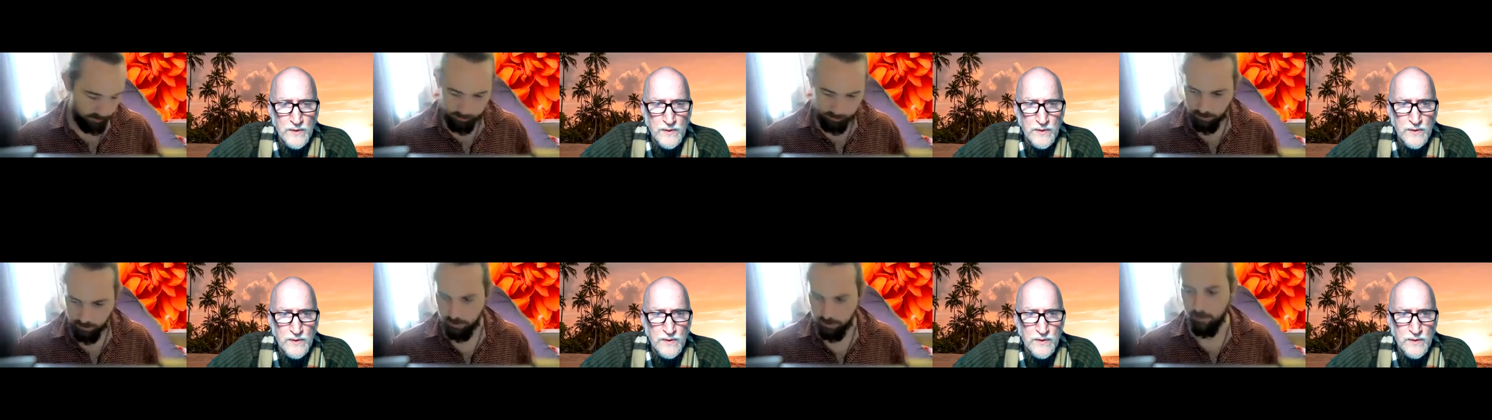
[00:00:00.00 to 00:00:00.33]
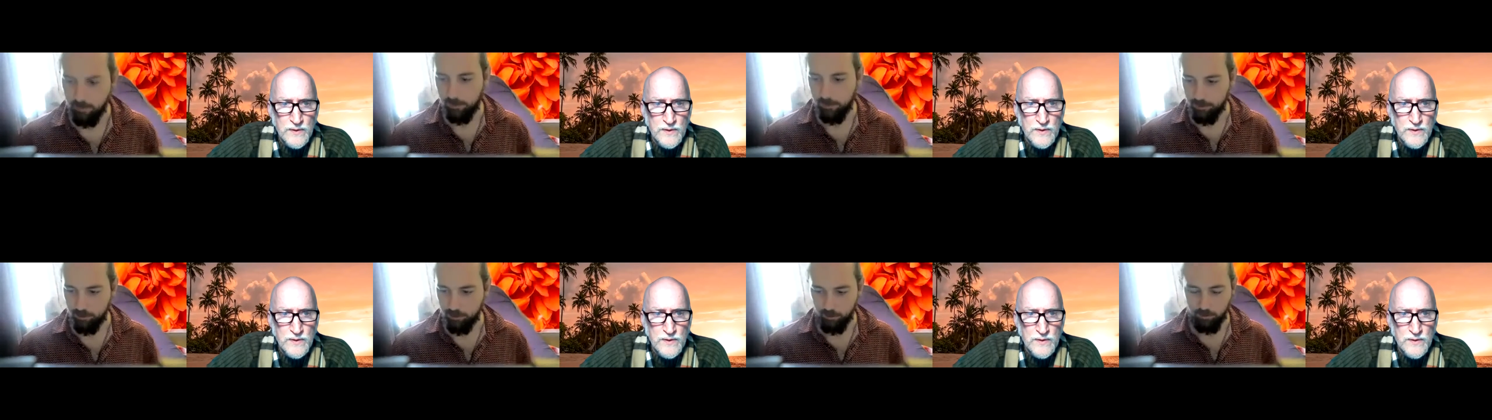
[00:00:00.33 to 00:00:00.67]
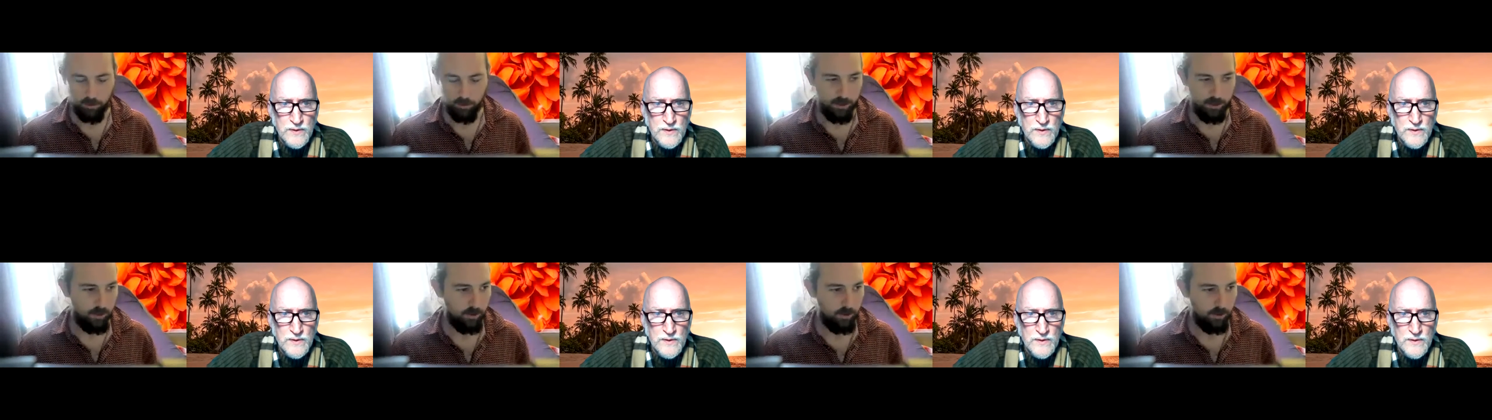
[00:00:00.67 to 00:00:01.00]
Speaker 1: that like
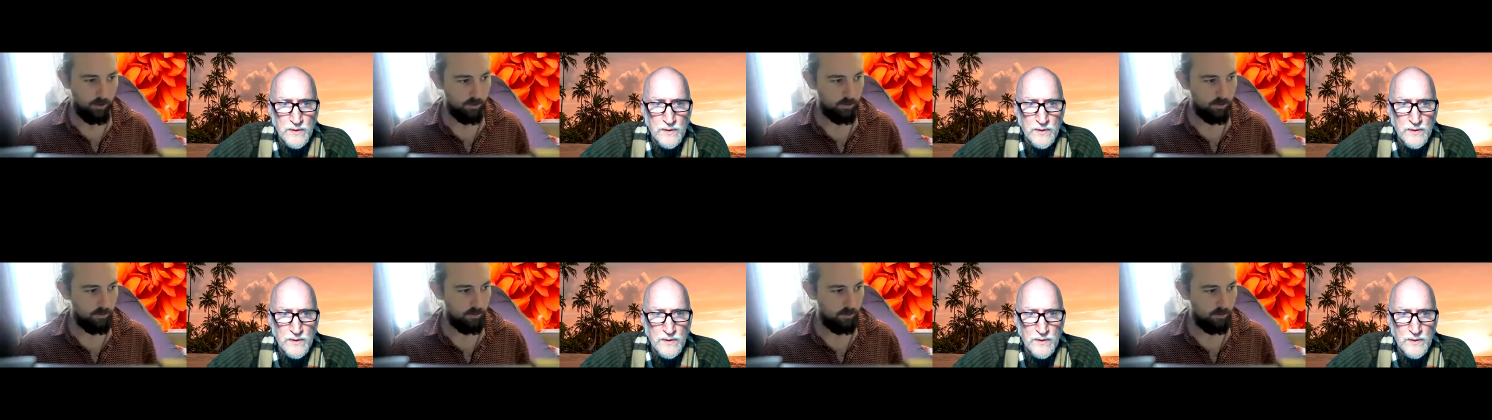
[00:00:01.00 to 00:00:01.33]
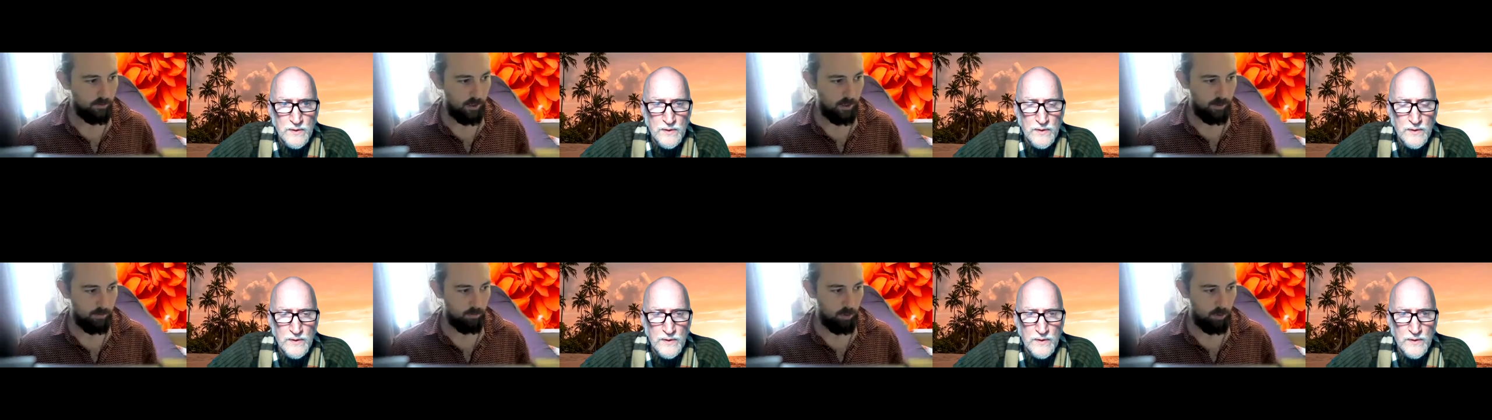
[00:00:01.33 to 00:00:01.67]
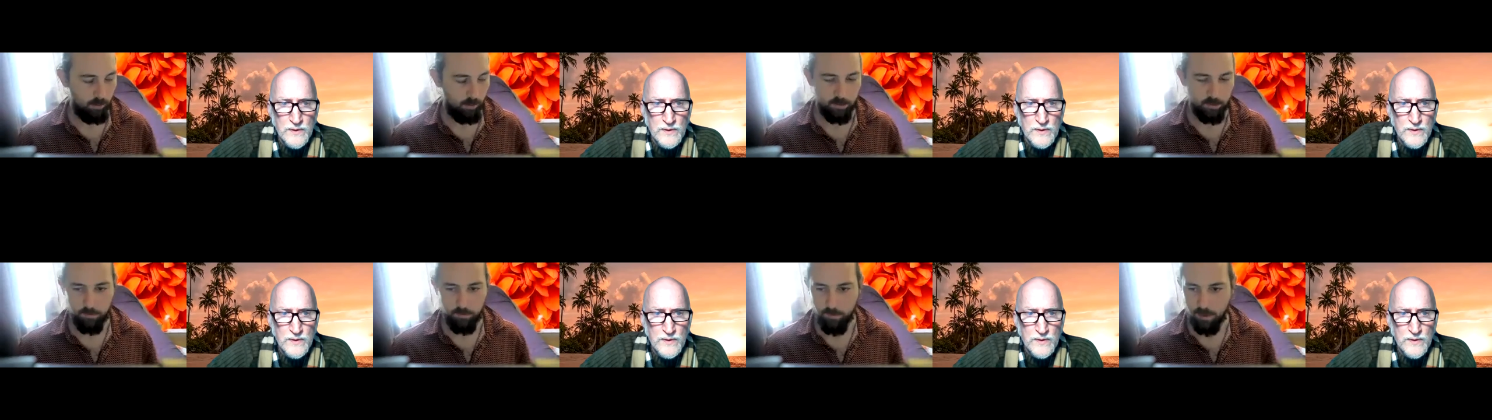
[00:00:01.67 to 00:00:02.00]
shortly here and
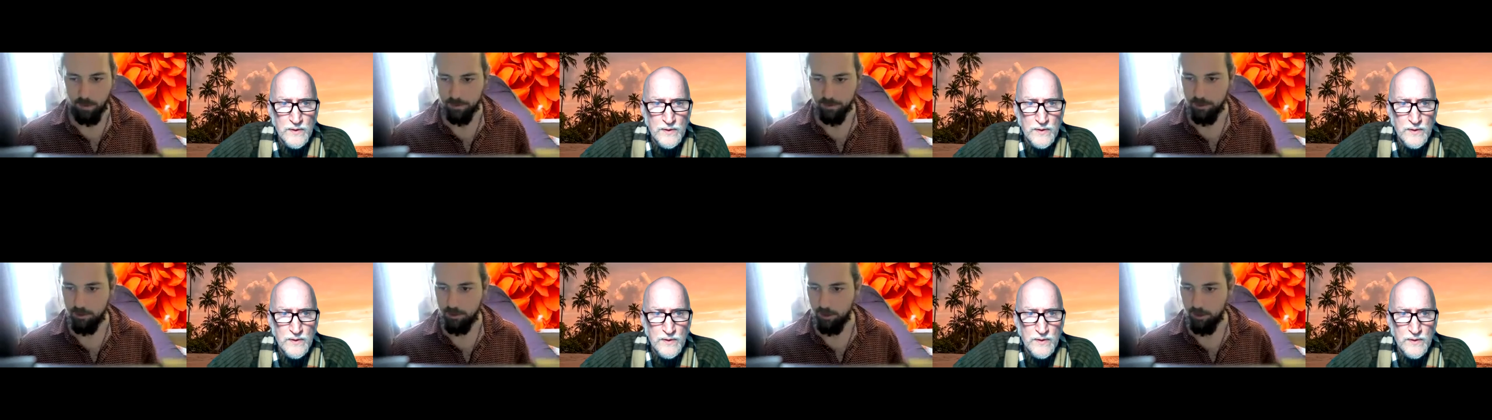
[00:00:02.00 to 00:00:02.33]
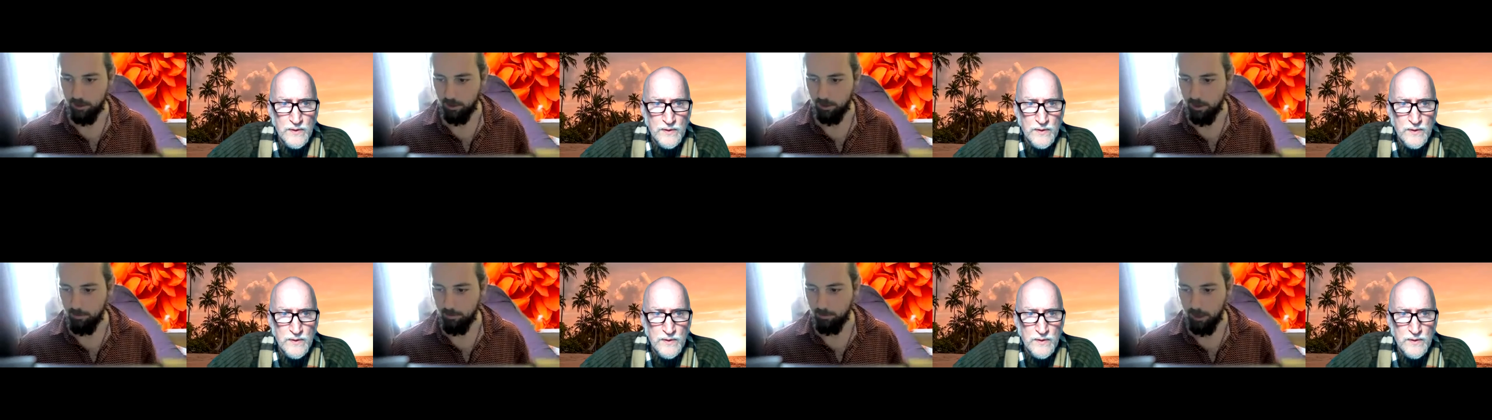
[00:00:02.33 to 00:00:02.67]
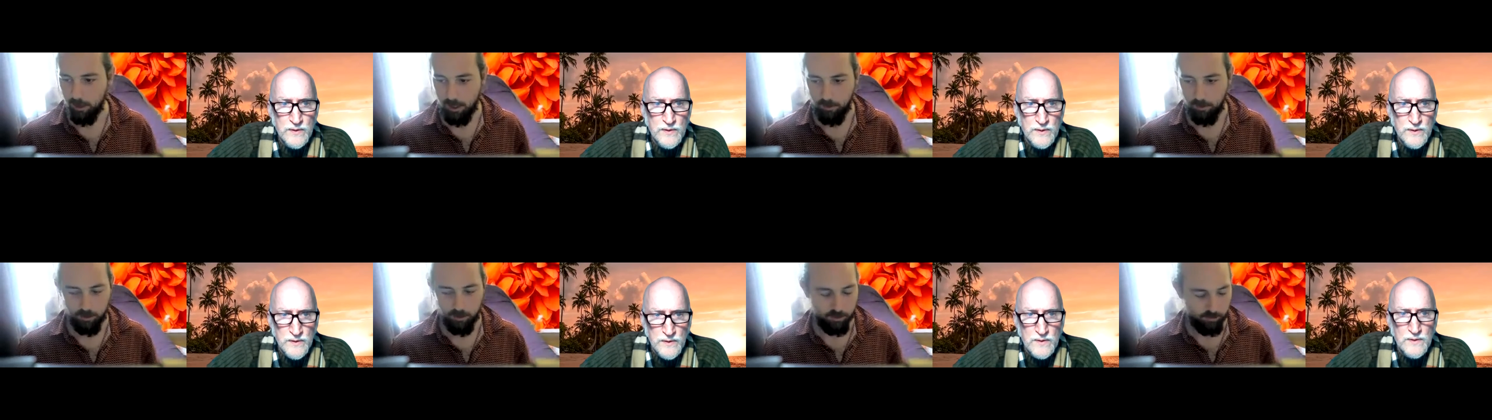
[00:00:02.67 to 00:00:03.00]
probably message you in a couple
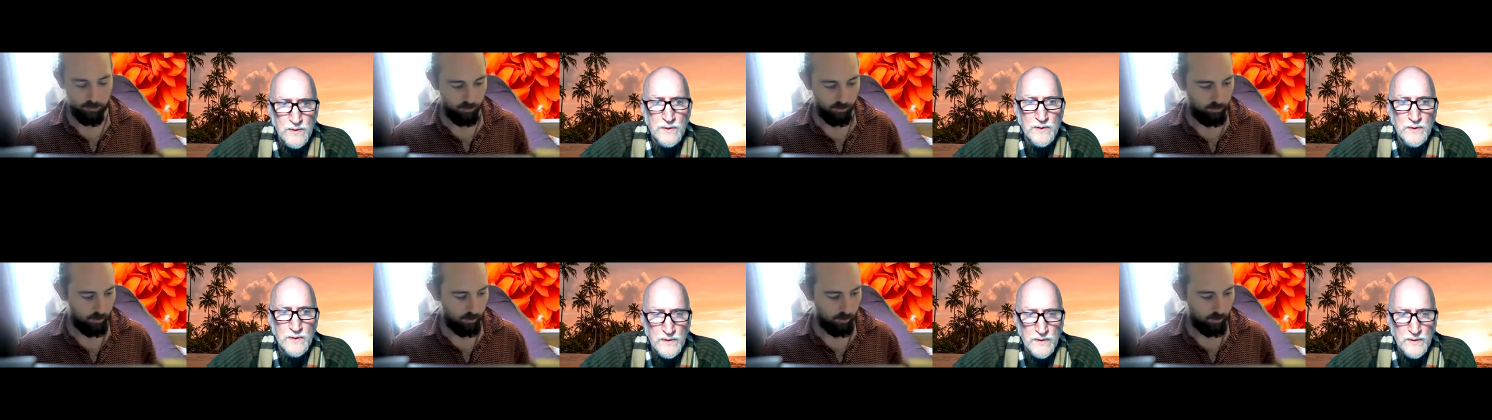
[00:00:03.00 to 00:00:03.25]
hours with